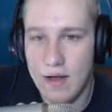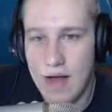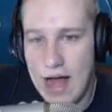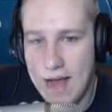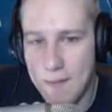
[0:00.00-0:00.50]

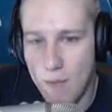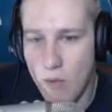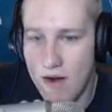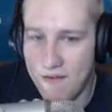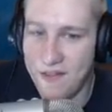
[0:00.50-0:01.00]
I more
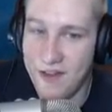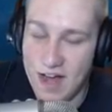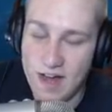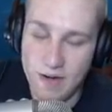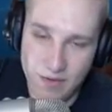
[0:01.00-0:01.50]
often than
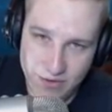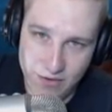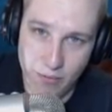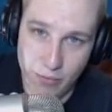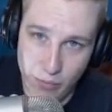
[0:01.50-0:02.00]
not
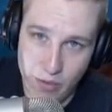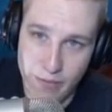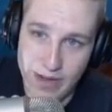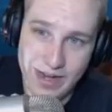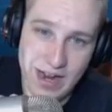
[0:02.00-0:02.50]
start with 1
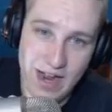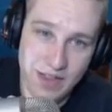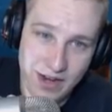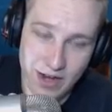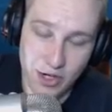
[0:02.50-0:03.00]
red and
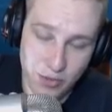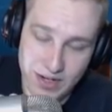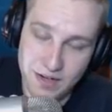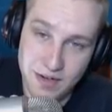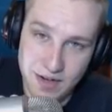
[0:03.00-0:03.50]
then a
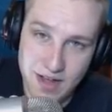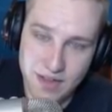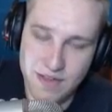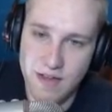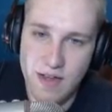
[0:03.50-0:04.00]
green
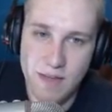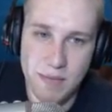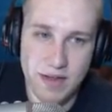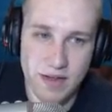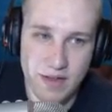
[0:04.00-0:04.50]
next
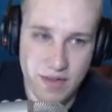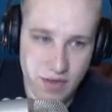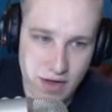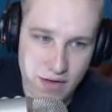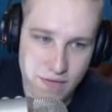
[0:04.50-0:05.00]
because
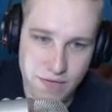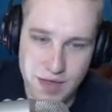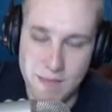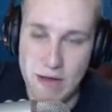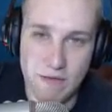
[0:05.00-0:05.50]
of the
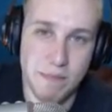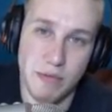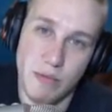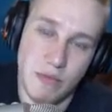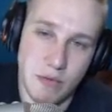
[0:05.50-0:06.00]
amount of
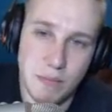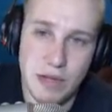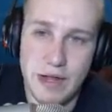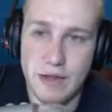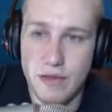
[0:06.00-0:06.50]
blues that we're
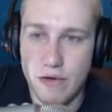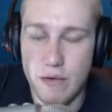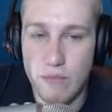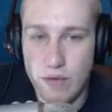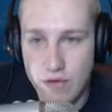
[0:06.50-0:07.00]
playing. So
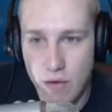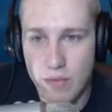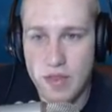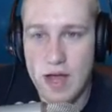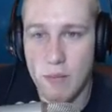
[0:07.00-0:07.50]
if we start
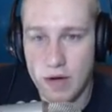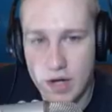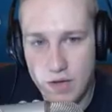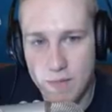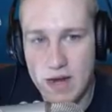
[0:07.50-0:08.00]
with that, we're going to
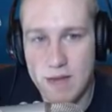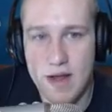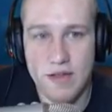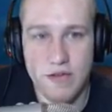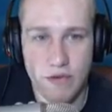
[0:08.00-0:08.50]
use Mighty
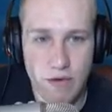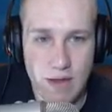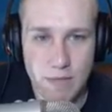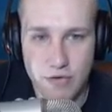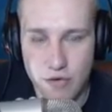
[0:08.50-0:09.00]
Mask to
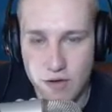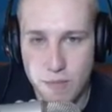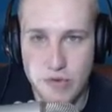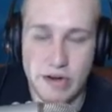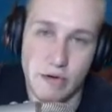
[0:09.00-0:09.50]
grab the Trunks,
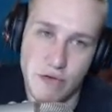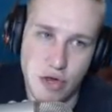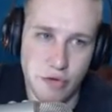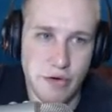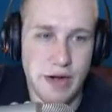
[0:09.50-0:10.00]
Protector of
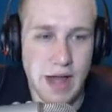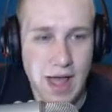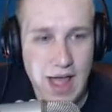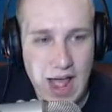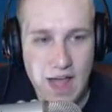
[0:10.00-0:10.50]
Children,
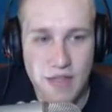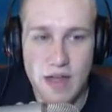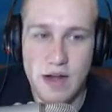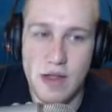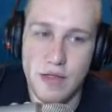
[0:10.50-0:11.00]
and
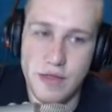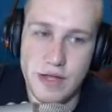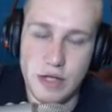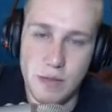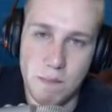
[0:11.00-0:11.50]
then
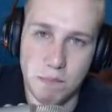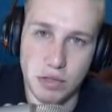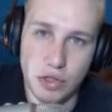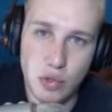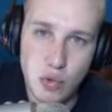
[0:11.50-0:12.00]
the
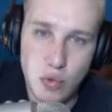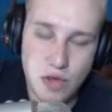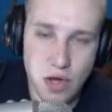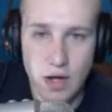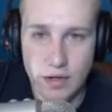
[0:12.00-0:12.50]
blue
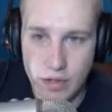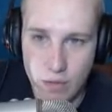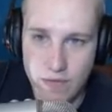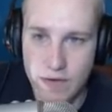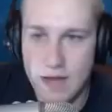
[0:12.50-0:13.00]
Son
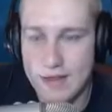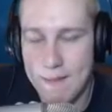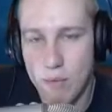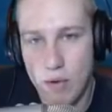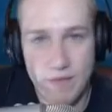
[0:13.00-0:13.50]
Goten. At that
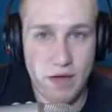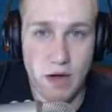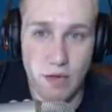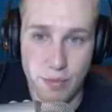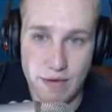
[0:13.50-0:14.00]
point, we've got
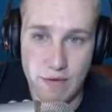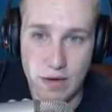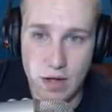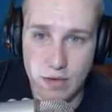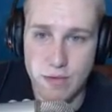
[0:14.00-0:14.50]
all 3 of our
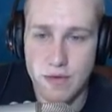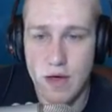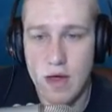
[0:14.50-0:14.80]
colors.